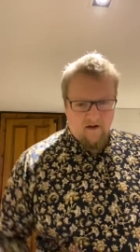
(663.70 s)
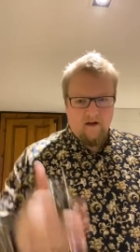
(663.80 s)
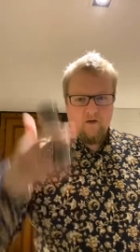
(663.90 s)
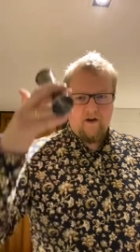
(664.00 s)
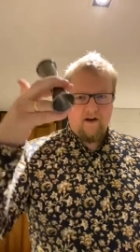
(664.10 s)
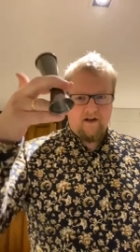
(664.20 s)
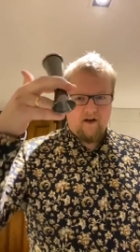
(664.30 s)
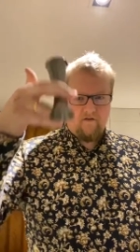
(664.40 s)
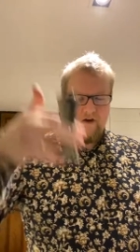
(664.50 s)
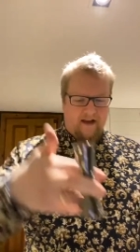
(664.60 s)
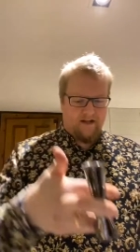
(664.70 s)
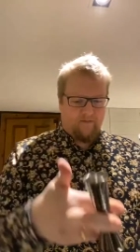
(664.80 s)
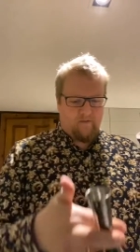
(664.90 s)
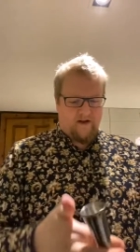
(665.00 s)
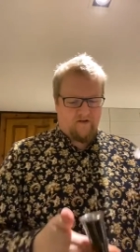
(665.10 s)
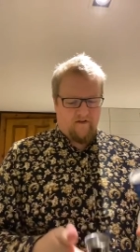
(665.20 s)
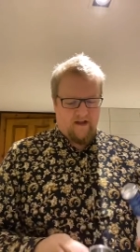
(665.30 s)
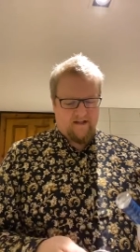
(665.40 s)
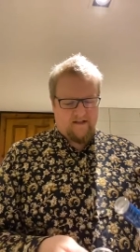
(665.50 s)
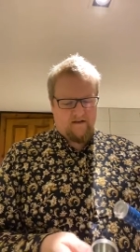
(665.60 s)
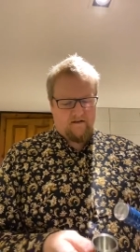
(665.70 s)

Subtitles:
We're going to go for a double measure of this.